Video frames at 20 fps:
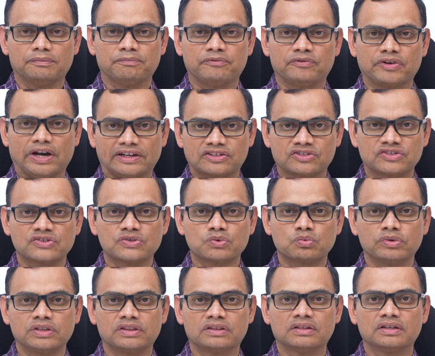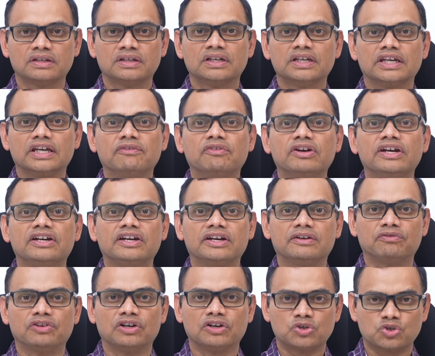fractures with even
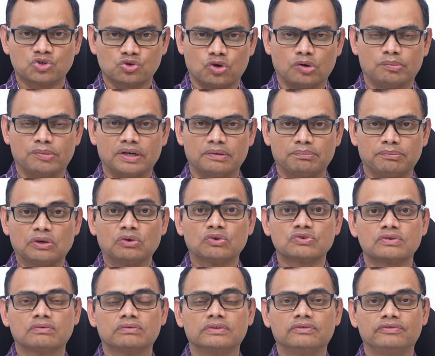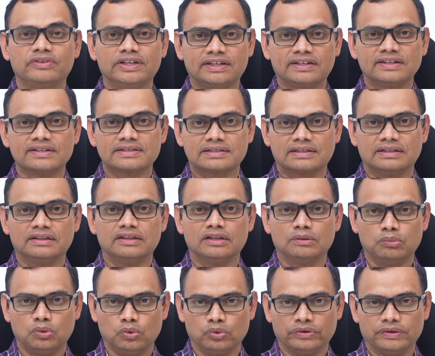trivial trauma because of the weakness in the
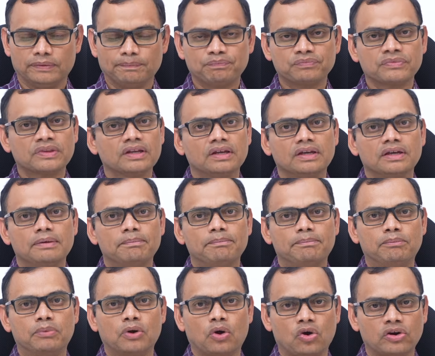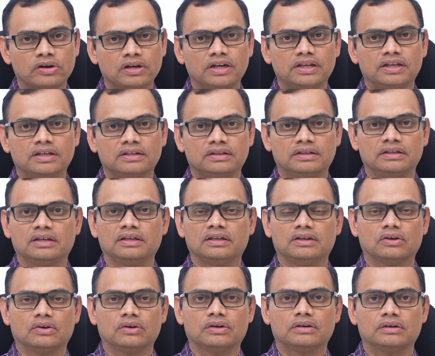bone. Broadly, the
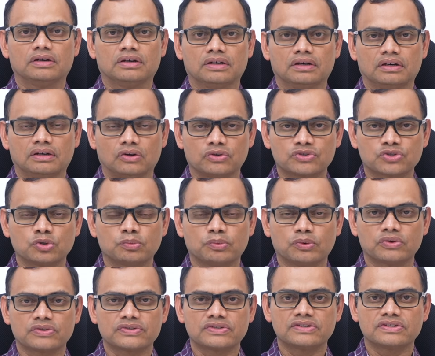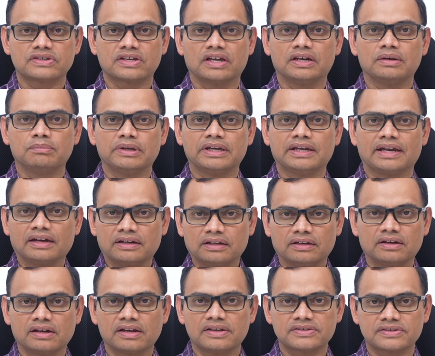osteoporosis can be
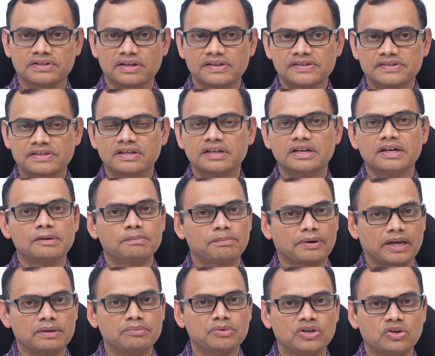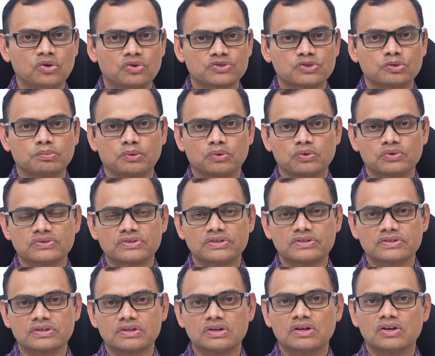categorized as primary
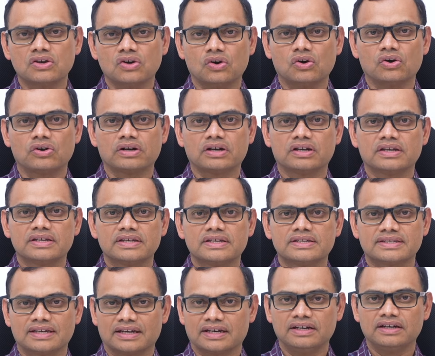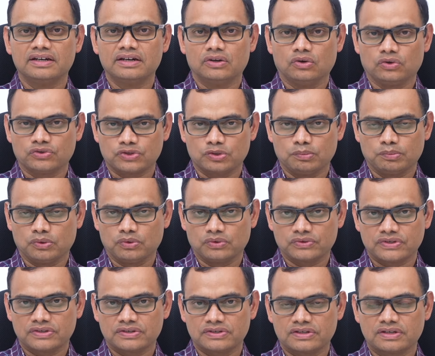osteoporosis or secondary
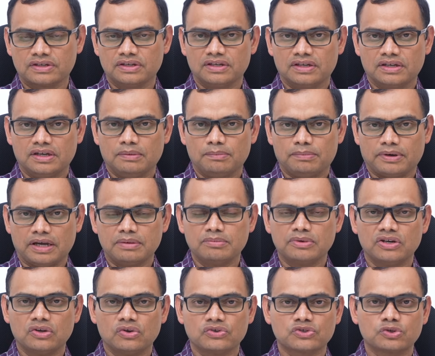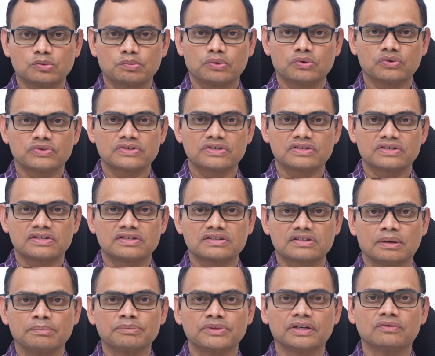osteoporosis. Primary osteoporosis is
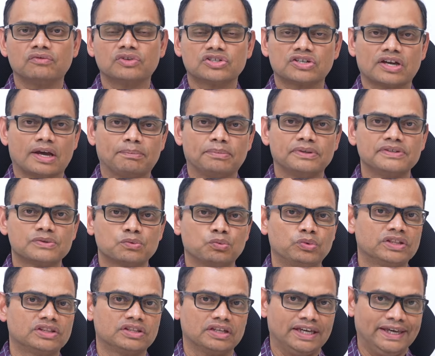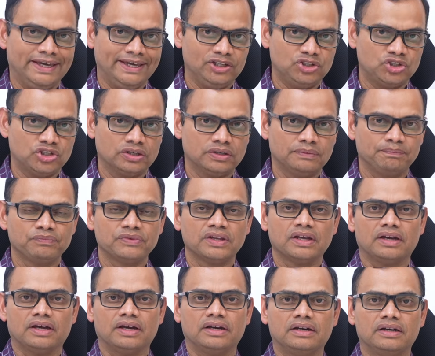something which happens with age,
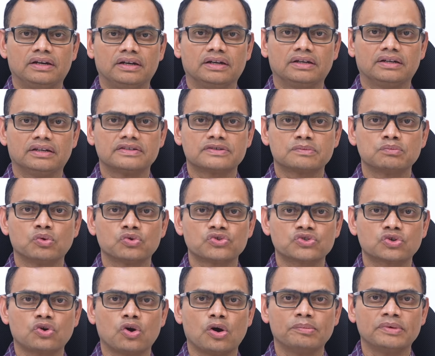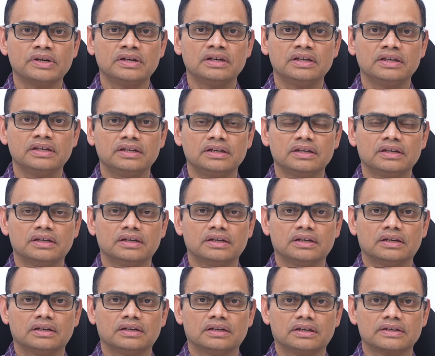and it is most commonly
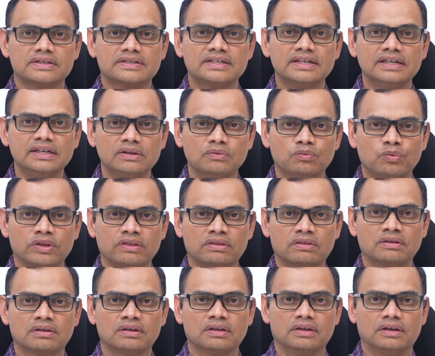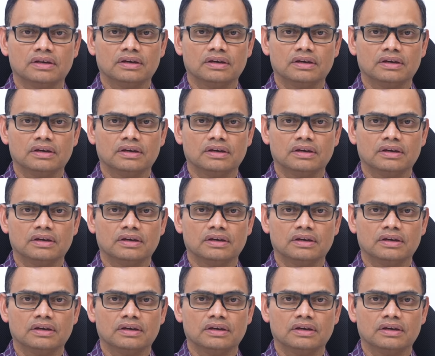seen with